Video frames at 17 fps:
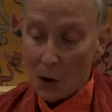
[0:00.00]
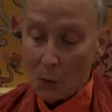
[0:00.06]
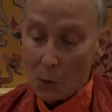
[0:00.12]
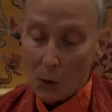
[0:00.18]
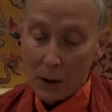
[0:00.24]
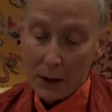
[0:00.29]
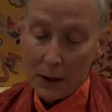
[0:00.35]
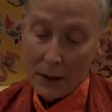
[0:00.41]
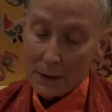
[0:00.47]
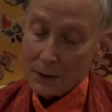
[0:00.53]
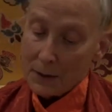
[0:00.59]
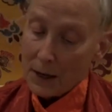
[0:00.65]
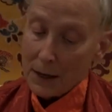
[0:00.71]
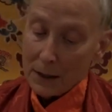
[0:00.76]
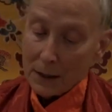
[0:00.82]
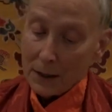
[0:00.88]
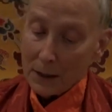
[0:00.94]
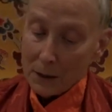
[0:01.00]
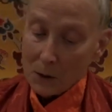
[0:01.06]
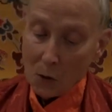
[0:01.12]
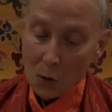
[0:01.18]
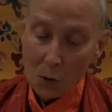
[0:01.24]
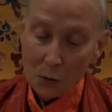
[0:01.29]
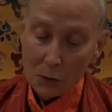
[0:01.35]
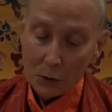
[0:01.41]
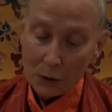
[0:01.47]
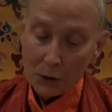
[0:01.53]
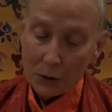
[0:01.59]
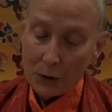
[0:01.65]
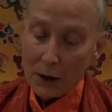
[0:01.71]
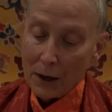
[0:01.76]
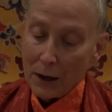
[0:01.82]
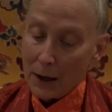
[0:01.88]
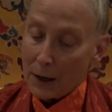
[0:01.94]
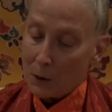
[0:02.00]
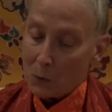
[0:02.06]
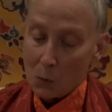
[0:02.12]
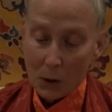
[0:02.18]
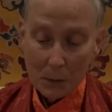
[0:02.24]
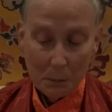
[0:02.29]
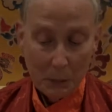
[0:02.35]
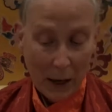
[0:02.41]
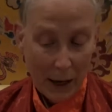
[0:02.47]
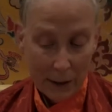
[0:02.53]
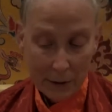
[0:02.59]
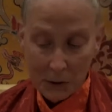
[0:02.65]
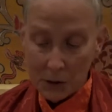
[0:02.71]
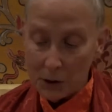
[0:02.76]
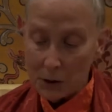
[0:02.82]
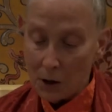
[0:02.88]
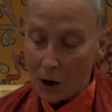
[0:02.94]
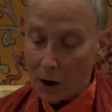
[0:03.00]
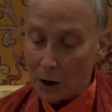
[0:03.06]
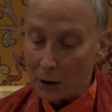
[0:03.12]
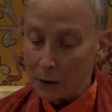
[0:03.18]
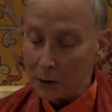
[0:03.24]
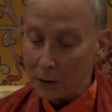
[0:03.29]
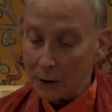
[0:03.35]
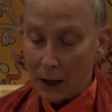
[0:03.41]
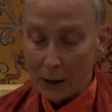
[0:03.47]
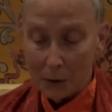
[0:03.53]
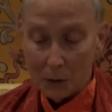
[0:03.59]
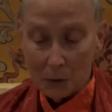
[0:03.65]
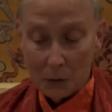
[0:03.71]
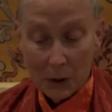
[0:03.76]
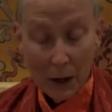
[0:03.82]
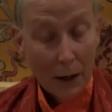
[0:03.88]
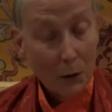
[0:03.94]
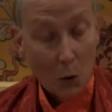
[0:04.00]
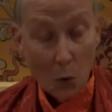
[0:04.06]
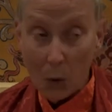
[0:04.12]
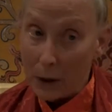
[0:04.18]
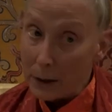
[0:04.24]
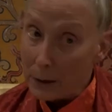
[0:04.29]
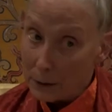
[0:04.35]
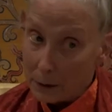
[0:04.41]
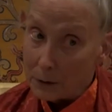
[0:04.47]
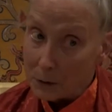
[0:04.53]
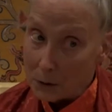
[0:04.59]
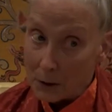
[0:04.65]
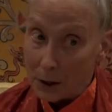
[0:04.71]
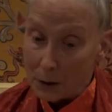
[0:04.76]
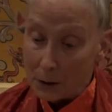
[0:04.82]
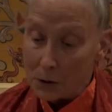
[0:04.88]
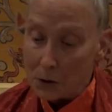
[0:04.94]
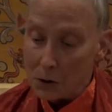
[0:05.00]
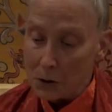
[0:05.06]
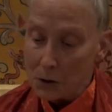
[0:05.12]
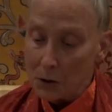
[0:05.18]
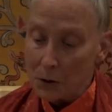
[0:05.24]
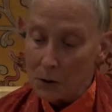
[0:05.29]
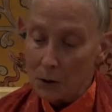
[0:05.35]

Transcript: One had taken it over and one passed it on, not quite untouched,